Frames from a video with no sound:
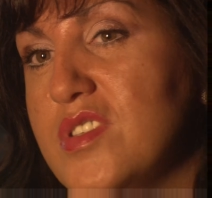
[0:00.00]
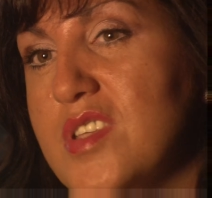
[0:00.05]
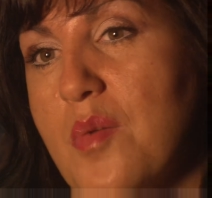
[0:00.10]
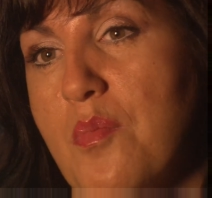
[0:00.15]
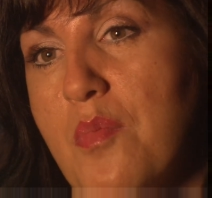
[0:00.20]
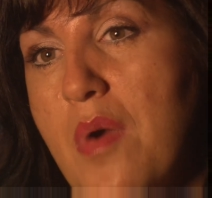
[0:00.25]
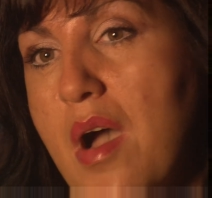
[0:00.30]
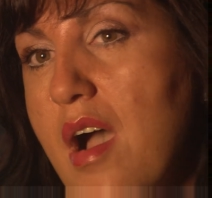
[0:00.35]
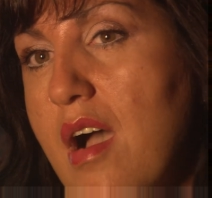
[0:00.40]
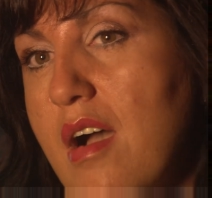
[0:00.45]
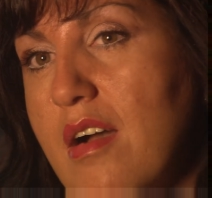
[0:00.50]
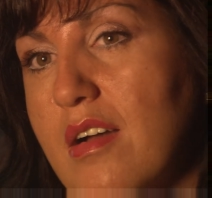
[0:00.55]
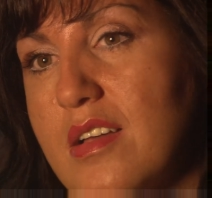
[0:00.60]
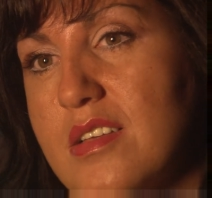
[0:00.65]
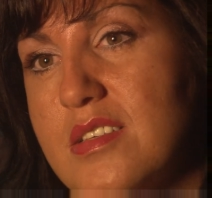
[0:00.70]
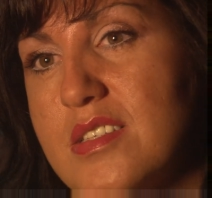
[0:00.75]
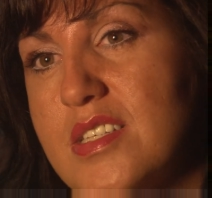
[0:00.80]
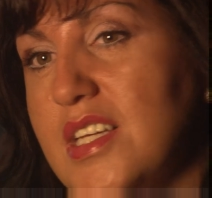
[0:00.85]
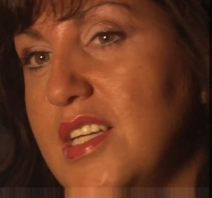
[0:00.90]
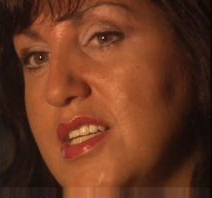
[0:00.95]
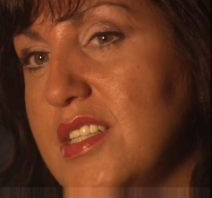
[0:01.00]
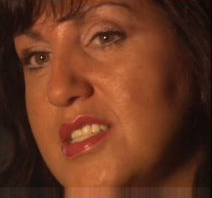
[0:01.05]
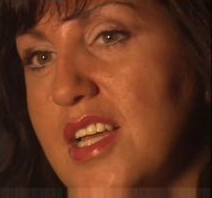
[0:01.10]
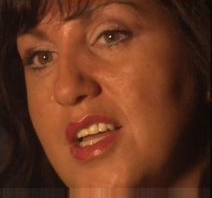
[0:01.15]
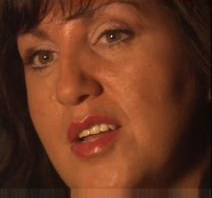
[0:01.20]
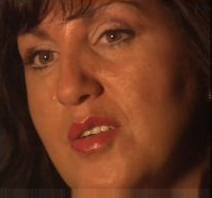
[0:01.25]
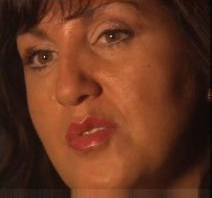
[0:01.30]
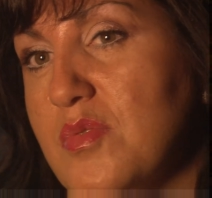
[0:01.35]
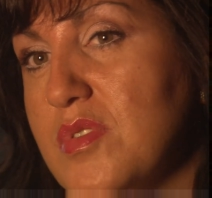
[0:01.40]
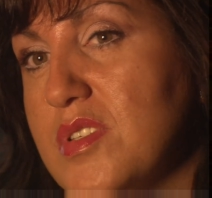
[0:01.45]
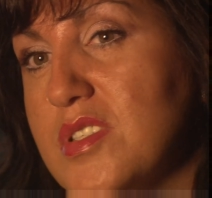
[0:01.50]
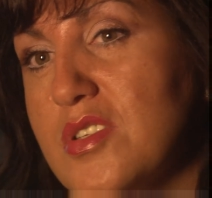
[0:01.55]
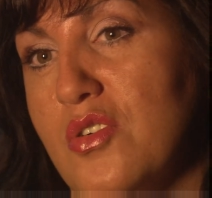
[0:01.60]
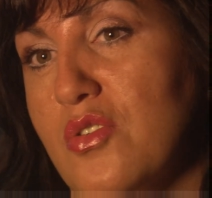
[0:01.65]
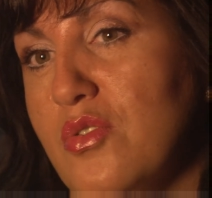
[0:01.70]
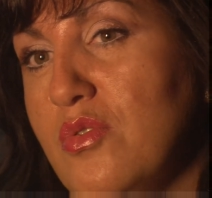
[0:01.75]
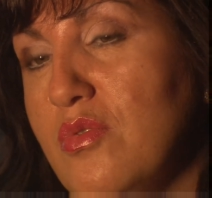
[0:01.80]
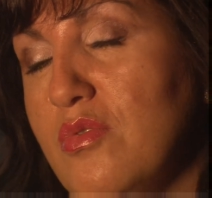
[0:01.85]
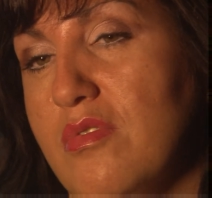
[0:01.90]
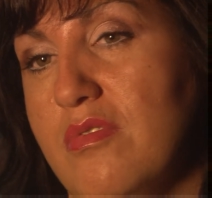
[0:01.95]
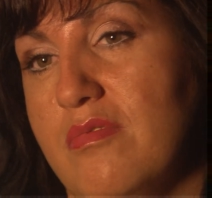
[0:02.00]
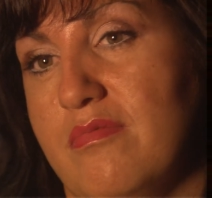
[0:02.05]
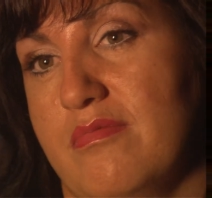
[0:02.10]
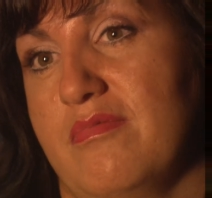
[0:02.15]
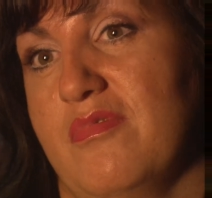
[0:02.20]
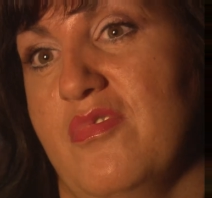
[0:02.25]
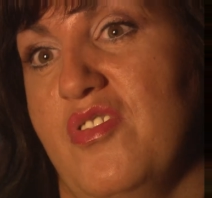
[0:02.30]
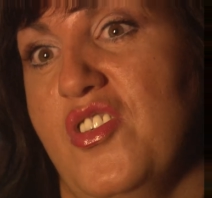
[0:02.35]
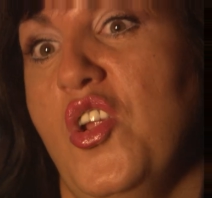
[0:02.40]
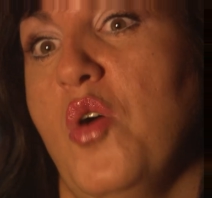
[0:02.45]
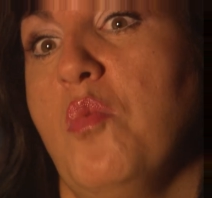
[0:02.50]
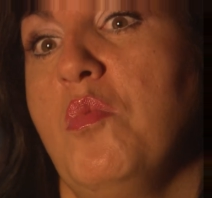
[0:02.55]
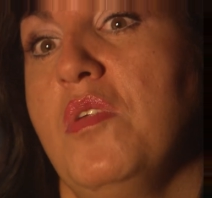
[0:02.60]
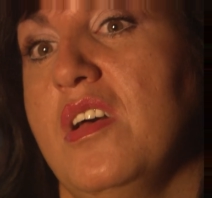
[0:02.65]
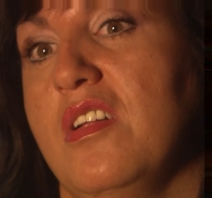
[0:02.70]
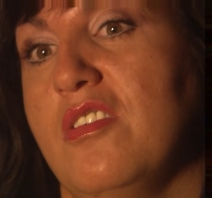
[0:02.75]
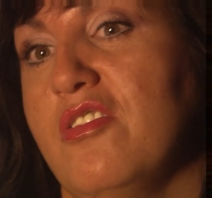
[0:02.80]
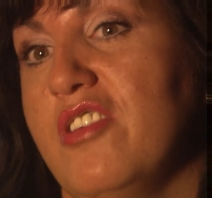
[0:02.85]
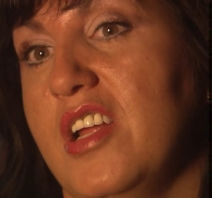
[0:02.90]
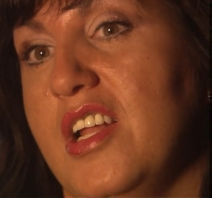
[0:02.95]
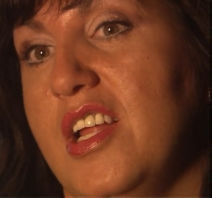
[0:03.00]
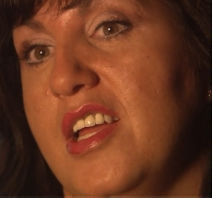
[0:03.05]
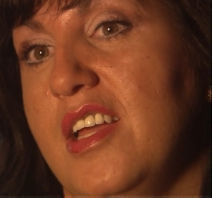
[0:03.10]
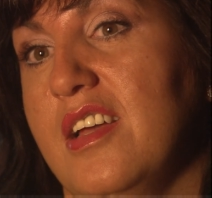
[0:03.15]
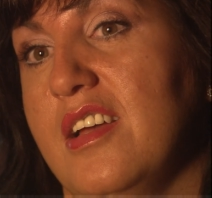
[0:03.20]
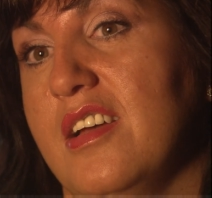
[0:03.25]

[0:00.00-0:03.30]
that Mark's detail was so phenomenal, really.